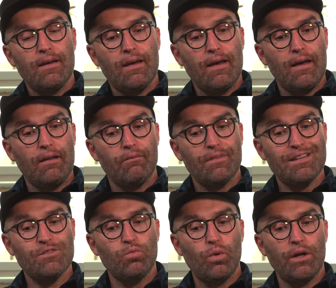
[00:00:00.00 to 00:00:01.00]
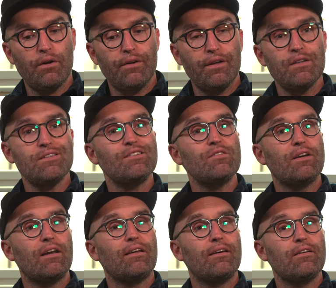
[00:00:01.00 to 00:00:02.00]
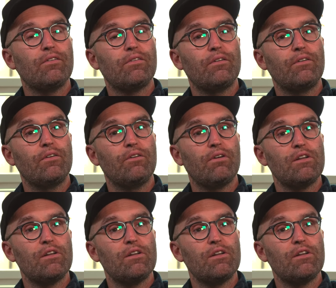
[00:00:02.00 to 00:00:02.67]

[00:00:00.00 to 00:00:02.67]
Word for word: Um, that's a weird age to get cancer. You live